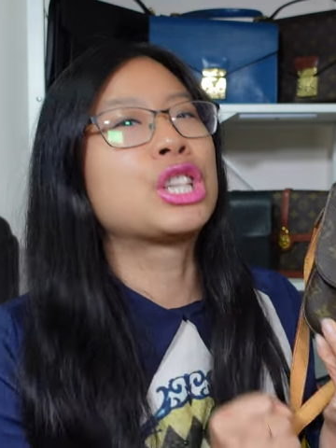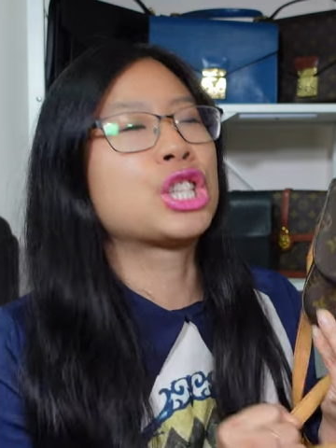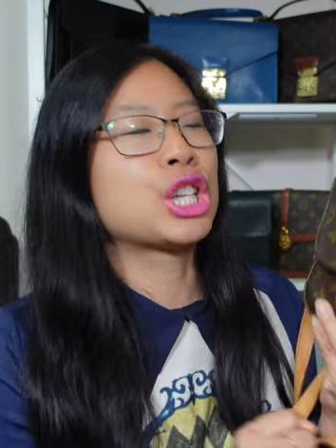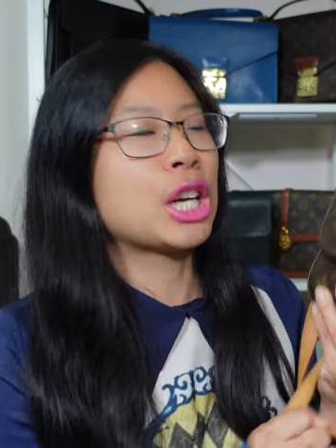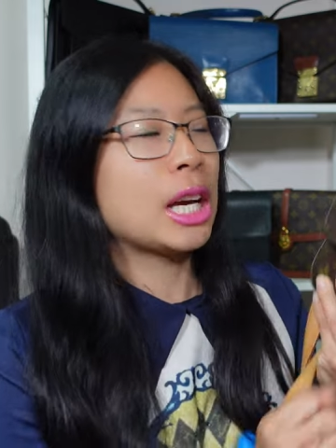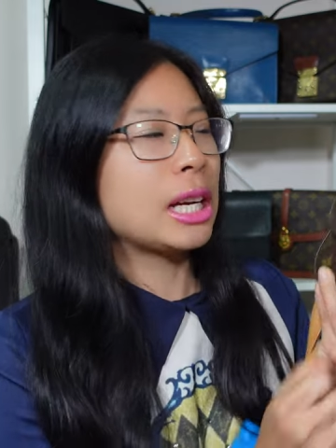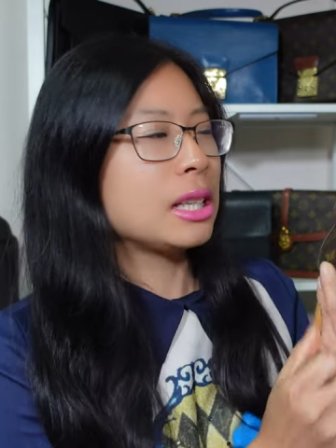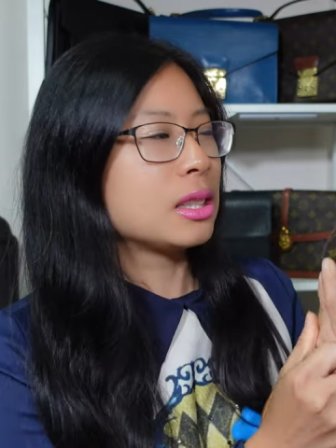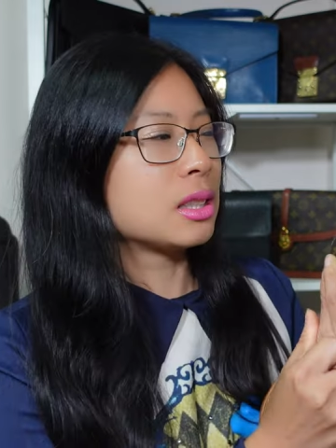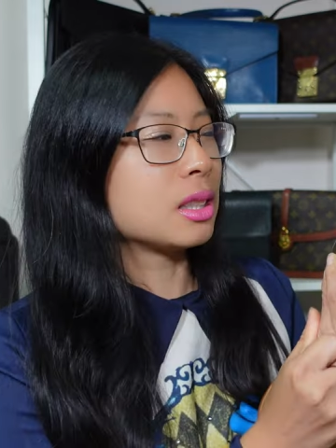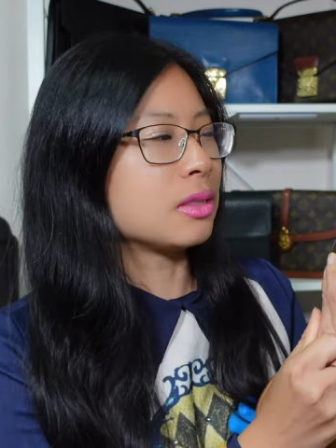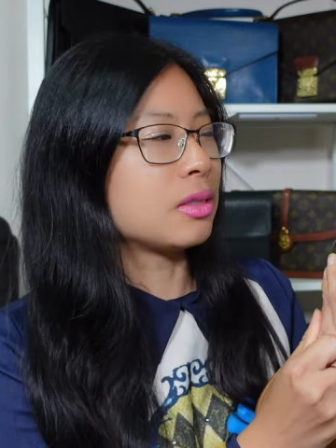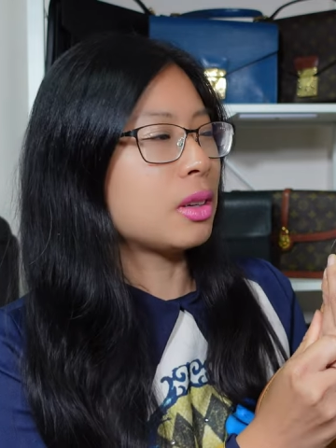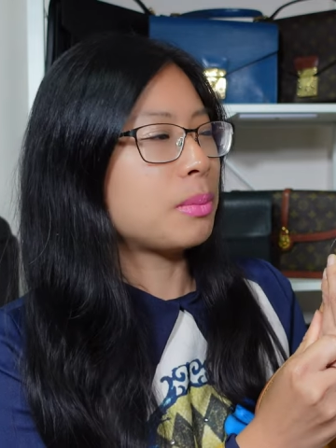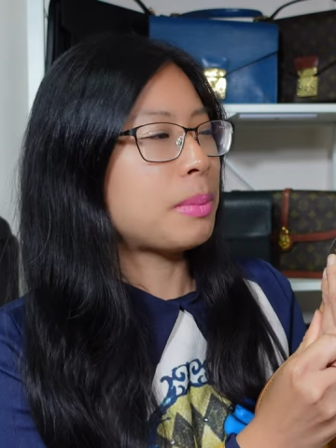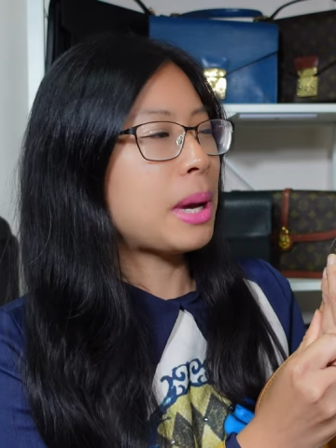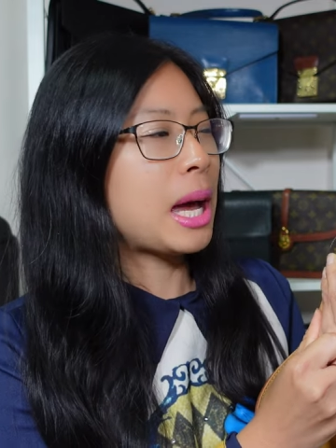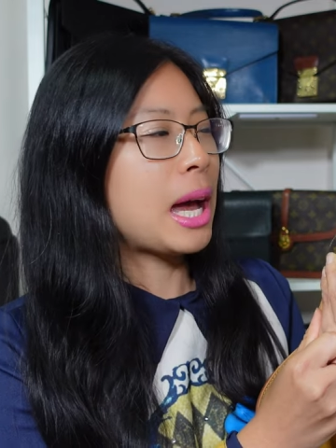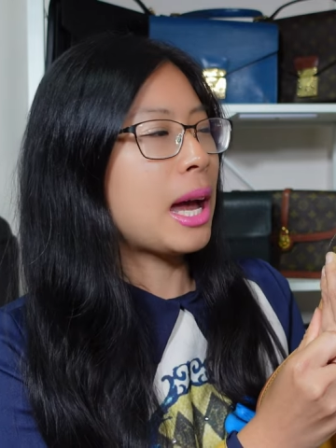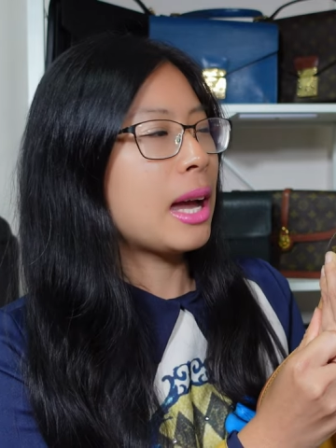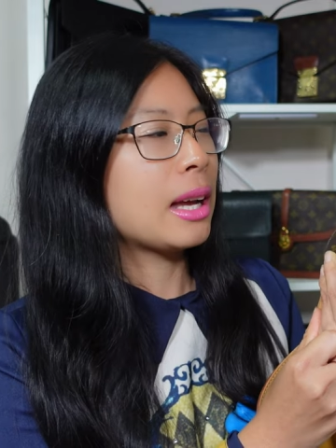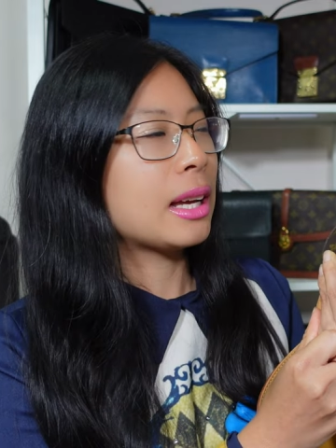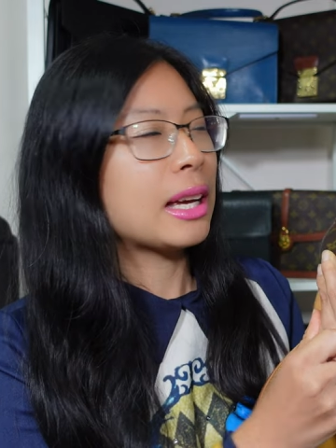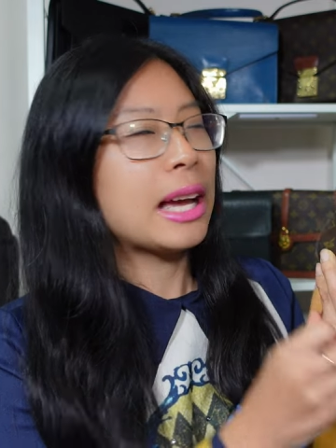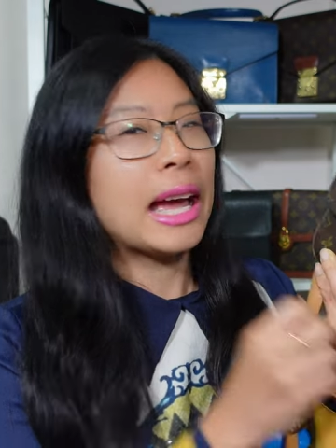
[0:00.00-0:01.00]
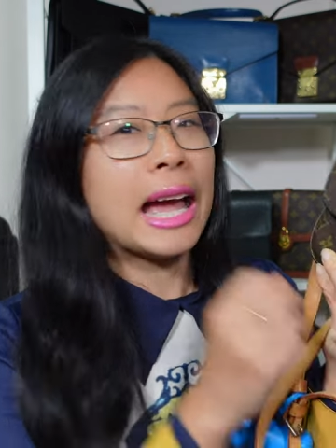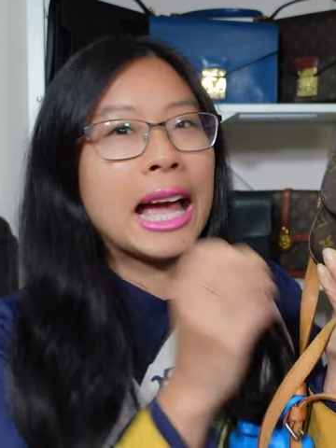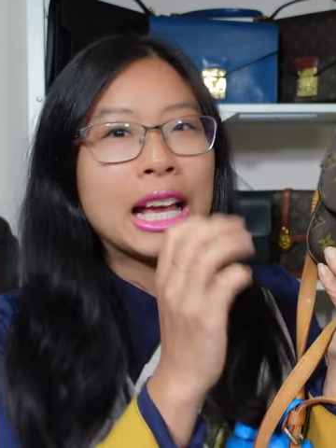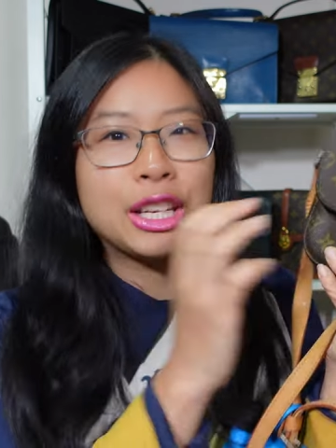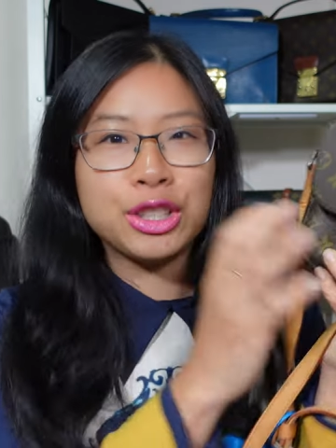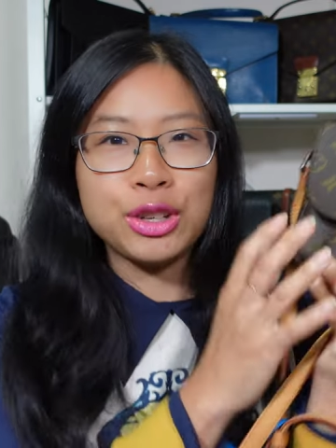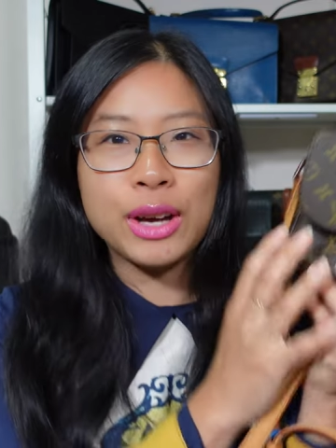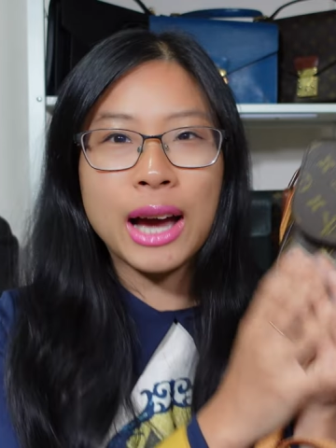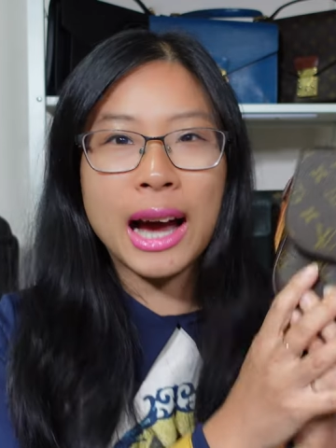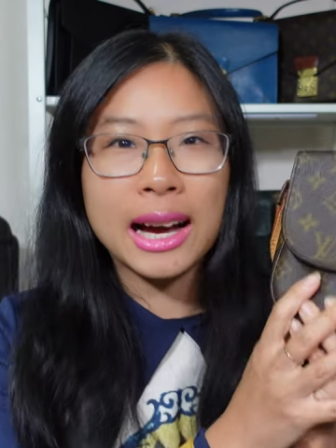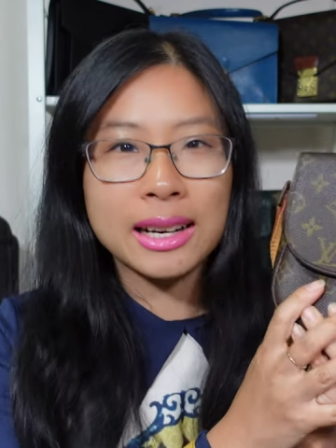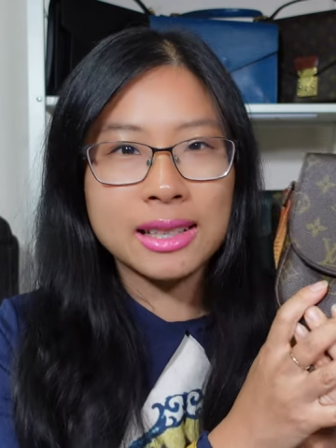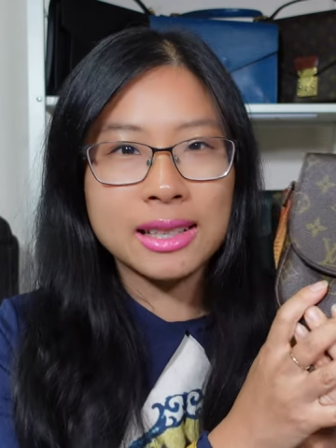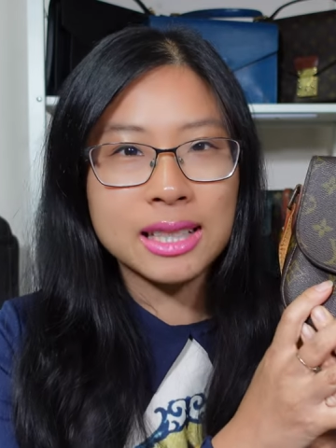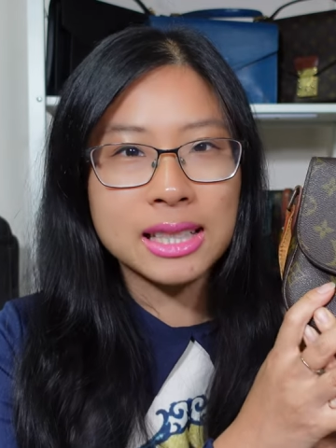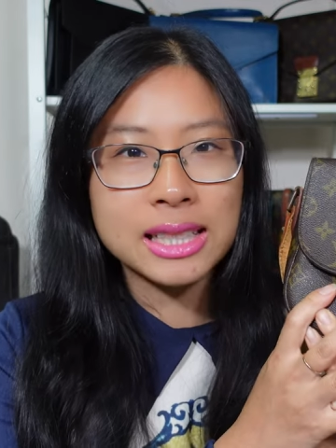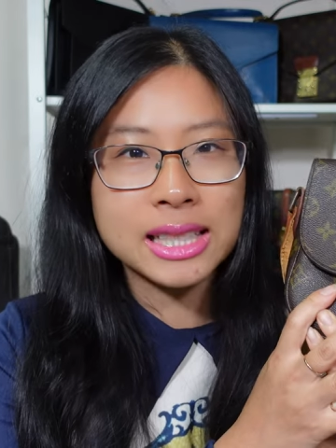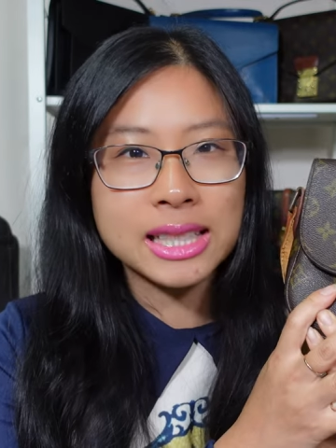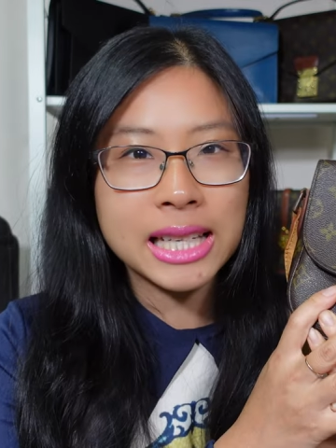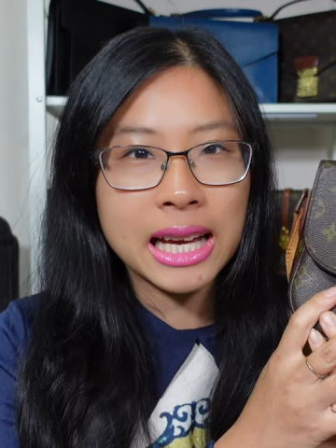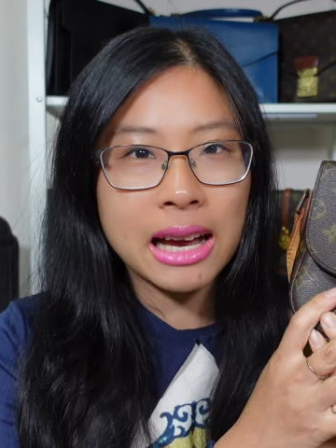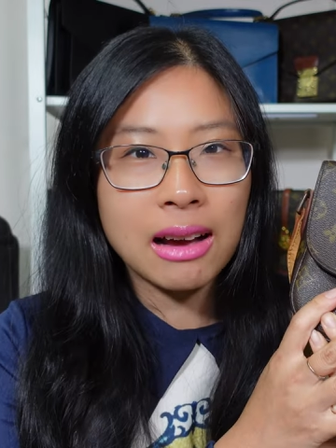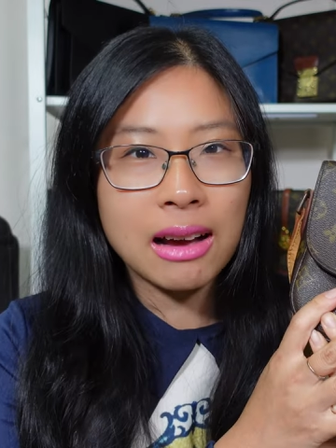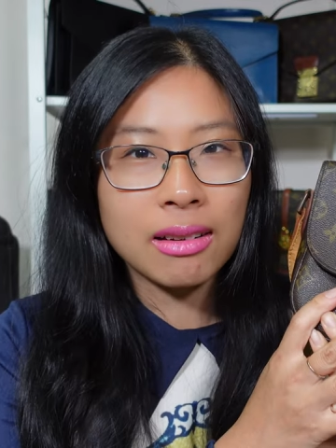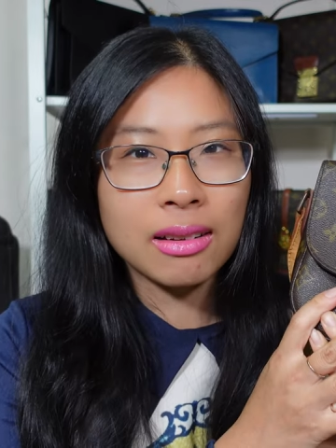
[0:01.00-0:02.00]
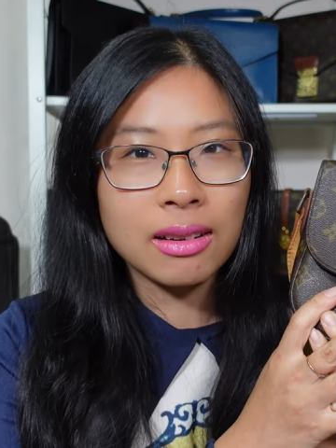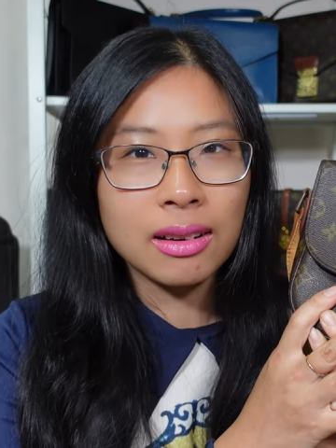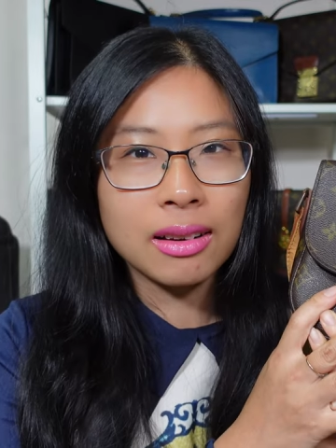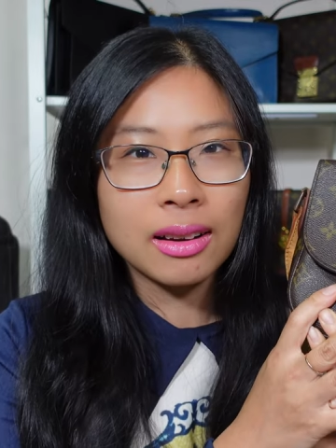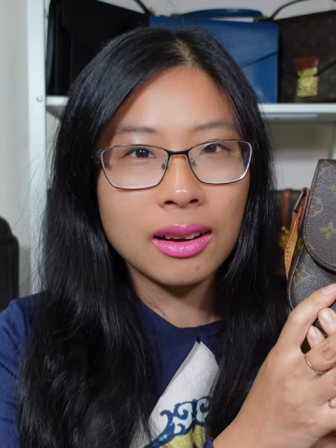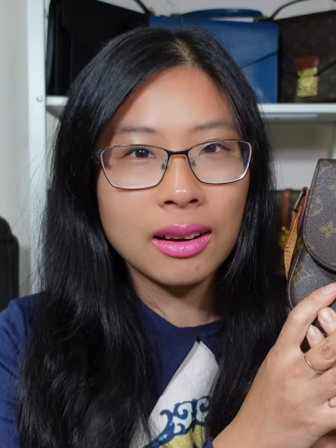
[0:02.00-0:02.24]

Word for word: chase of a bag and you hunt it down.